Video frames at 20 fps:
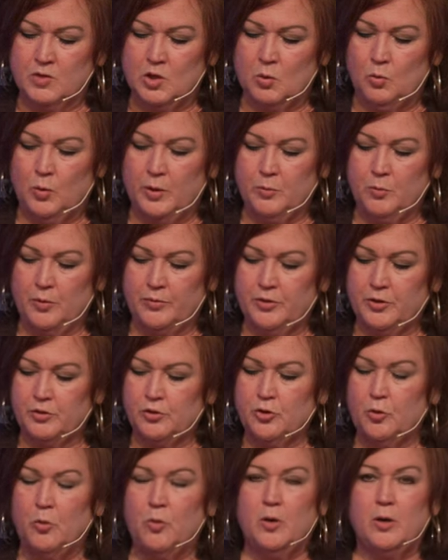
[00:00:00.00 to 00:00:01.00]
We want the
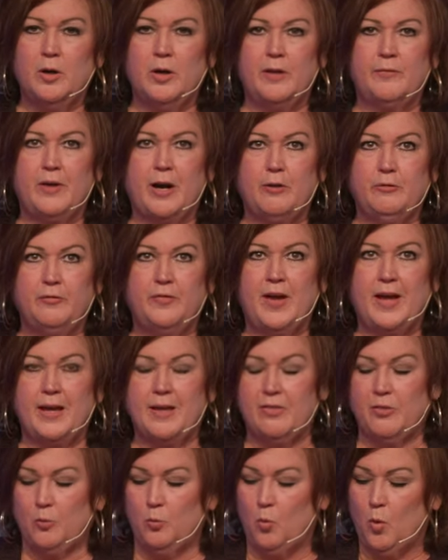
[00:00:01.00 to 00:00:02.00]
door of our
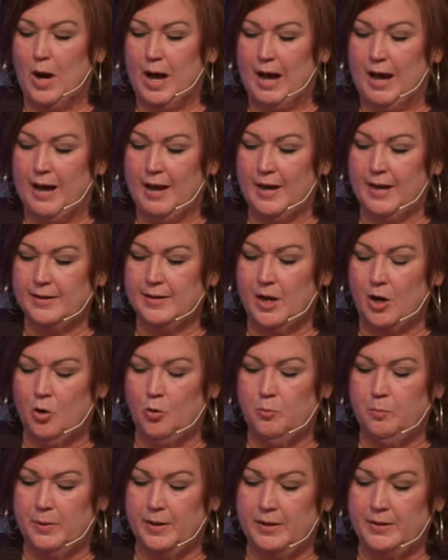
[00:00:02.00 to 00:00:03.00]
faith wide
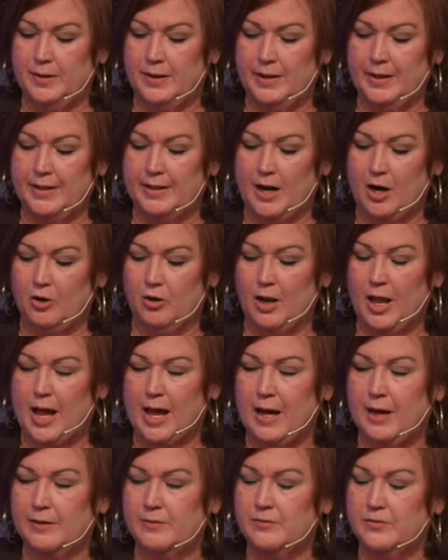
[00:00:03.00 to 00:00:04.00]
open in our
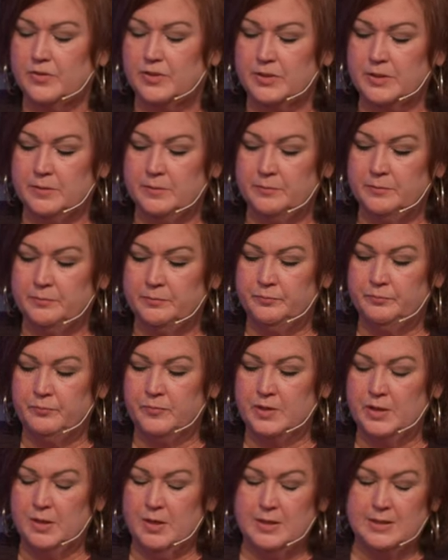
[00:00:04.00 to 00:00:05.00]
lives.
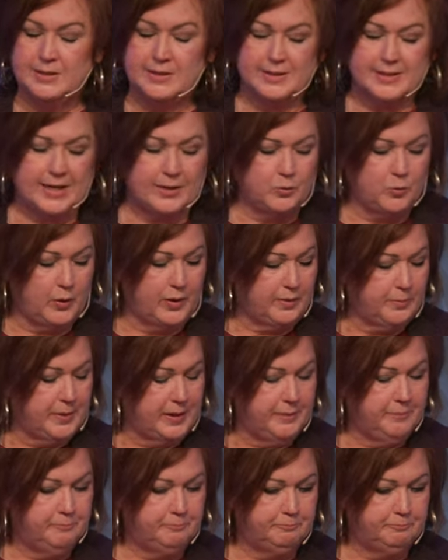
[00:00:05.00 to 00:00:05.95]
Stand with me.